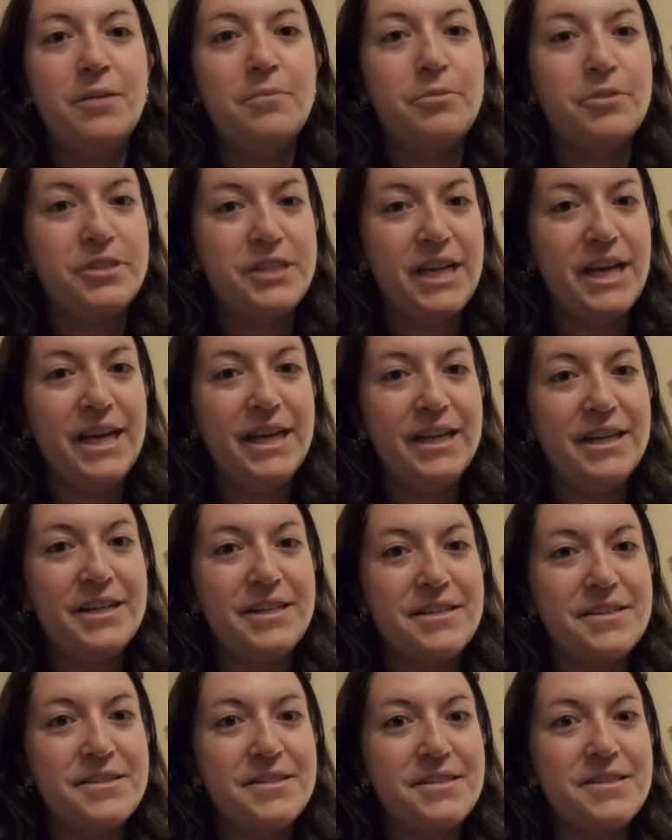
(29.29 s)

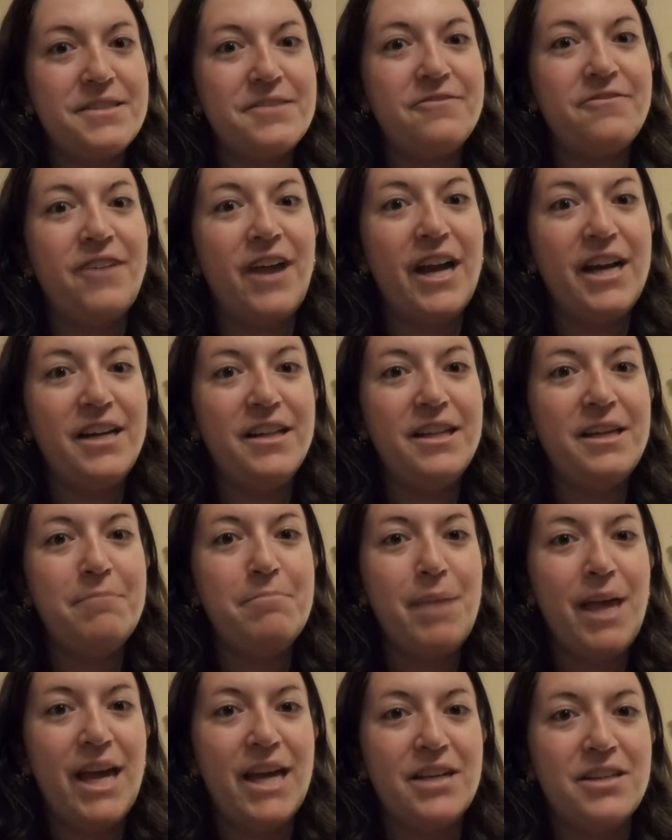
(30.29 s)
protagonists finally
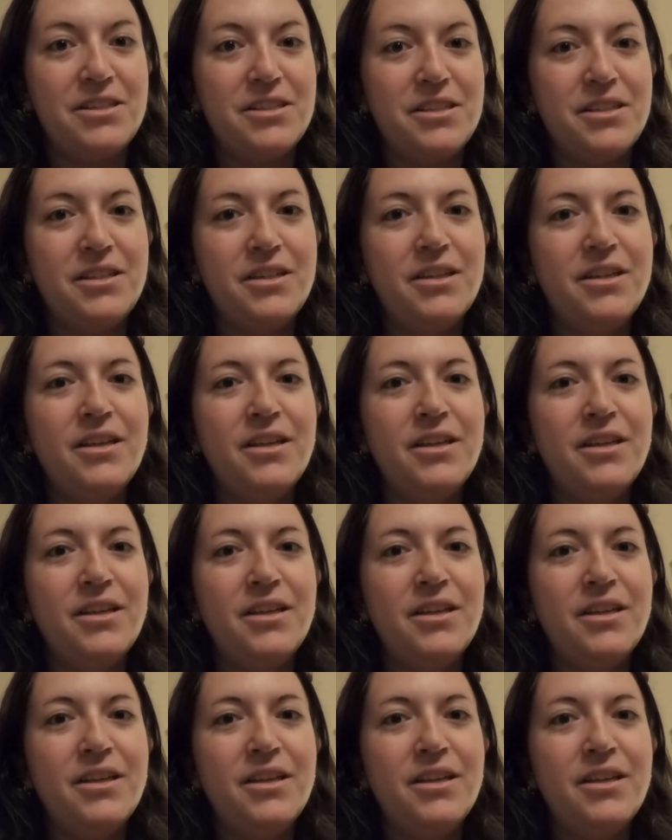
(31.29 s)
met.